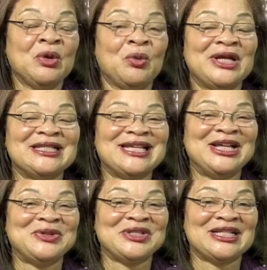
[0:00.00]
What is
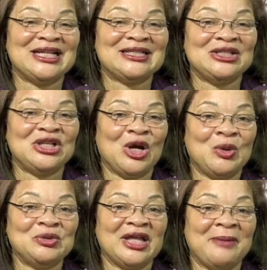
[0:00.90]
interesting to
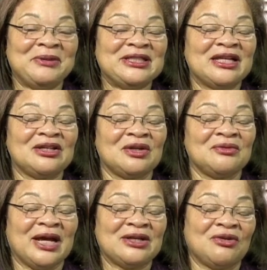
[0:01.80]
note, that particular
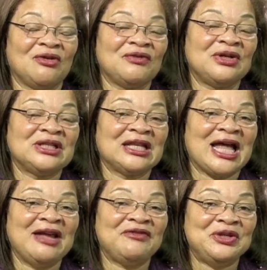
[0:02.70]
writer over on
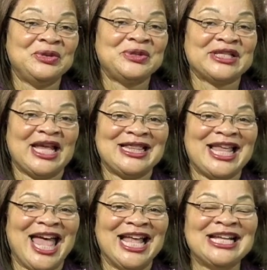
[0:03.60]
Life News said
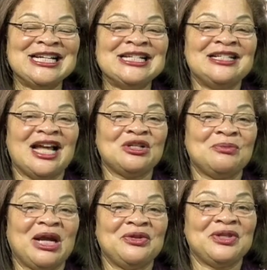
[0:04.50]
that Dr.
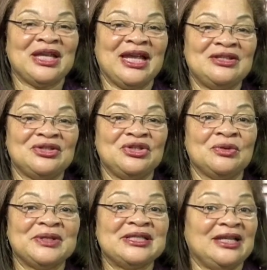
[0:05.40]
Martin Luther King Jr.
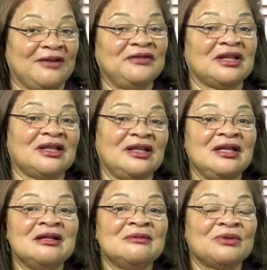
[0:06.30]
was definitely
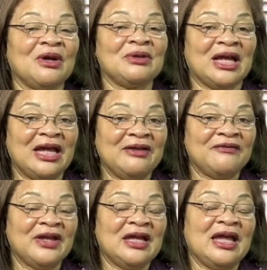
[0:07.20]

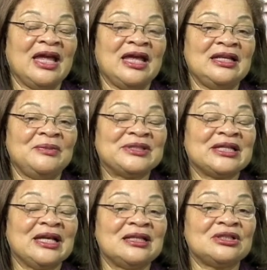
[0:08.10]
pro-life and he was
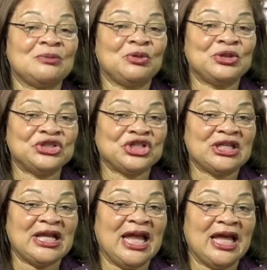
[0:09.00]
against
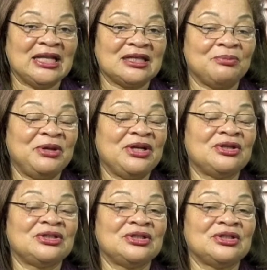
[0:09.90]
abortion, and it
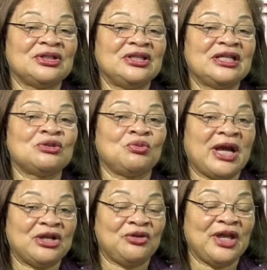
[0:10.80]
appeared to this
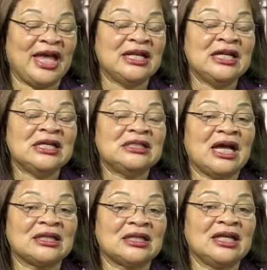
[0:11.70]
writer that
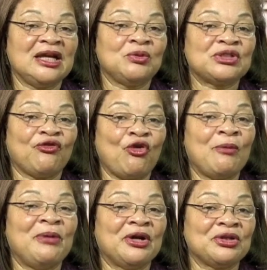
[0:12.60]
Dr. King was for
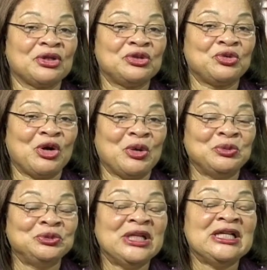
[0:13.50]
birth control.
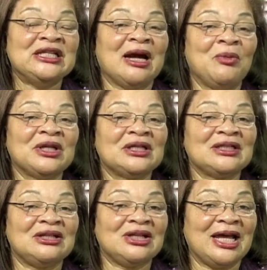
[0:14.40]
Now, I want to
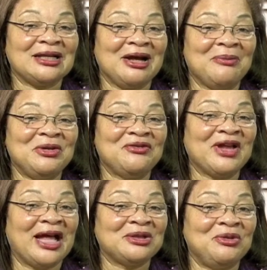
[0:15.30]
clear that up. You've
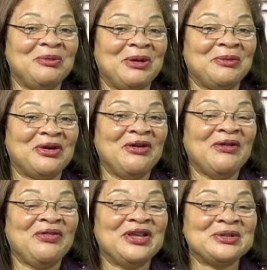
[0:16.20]
got to remember,
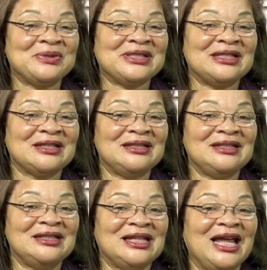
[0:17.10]
this was in the
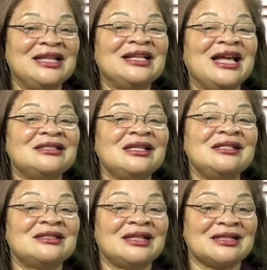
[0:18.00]
late
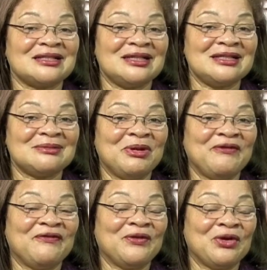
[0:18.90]
1960s,
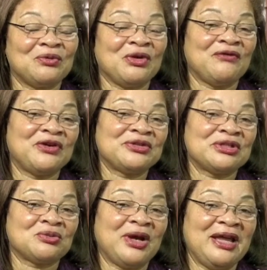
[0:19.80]
before Roe
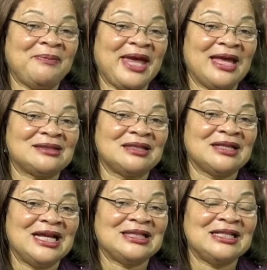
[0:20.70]
versus Wade passed in
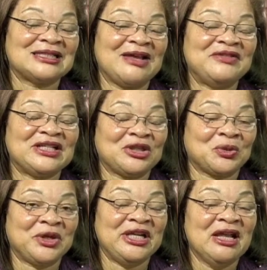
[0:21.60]

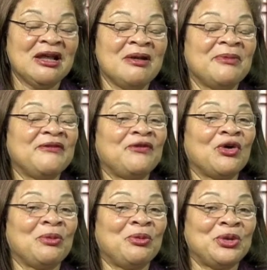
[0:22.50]
1973,
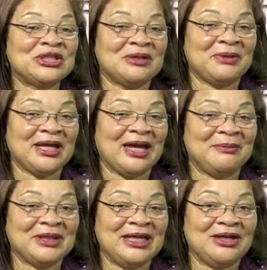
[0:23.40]
before abortion became
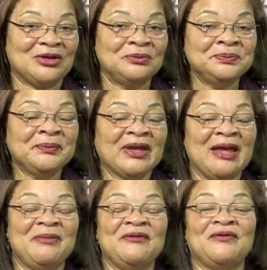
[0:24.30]
legal,
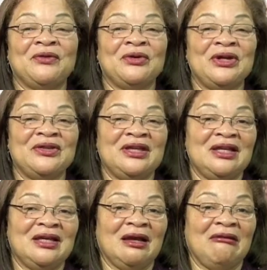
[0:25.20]
and before
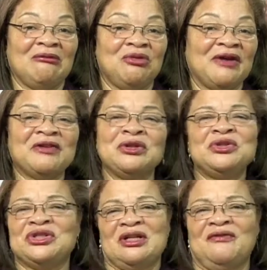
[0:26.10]
the
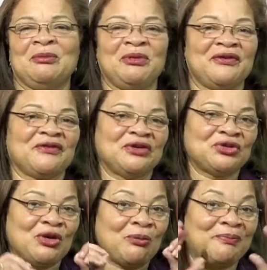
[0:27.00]
revolution of the birth
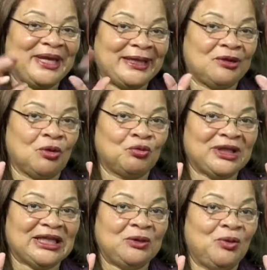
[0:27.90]
control pill
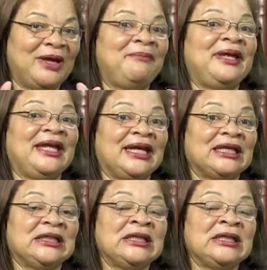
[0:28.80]
really went big and